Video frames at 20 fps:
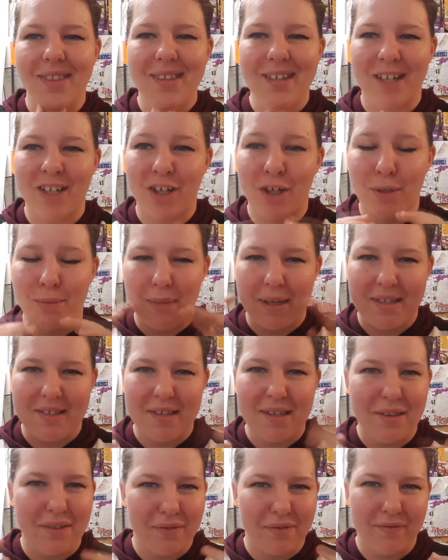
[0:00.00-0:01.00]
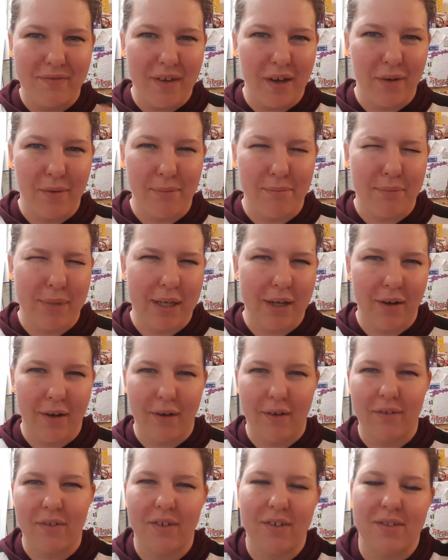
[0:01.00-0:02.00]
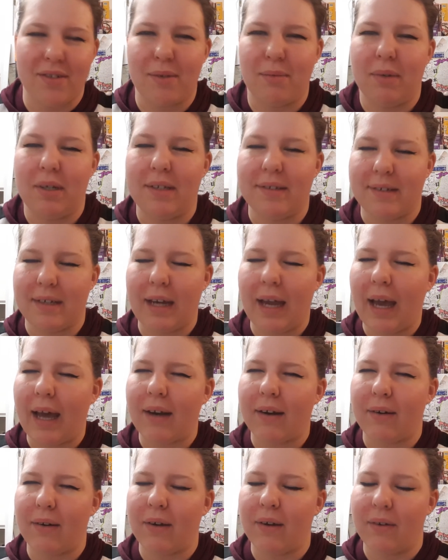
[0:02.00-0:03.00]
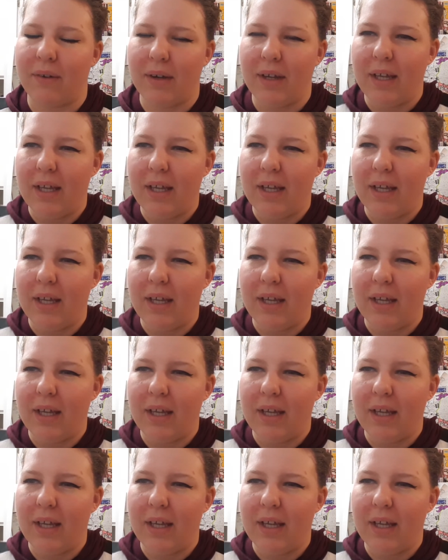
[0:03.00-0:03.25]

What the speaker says: thinner, my teeth felt bigger for some reason. I don't know.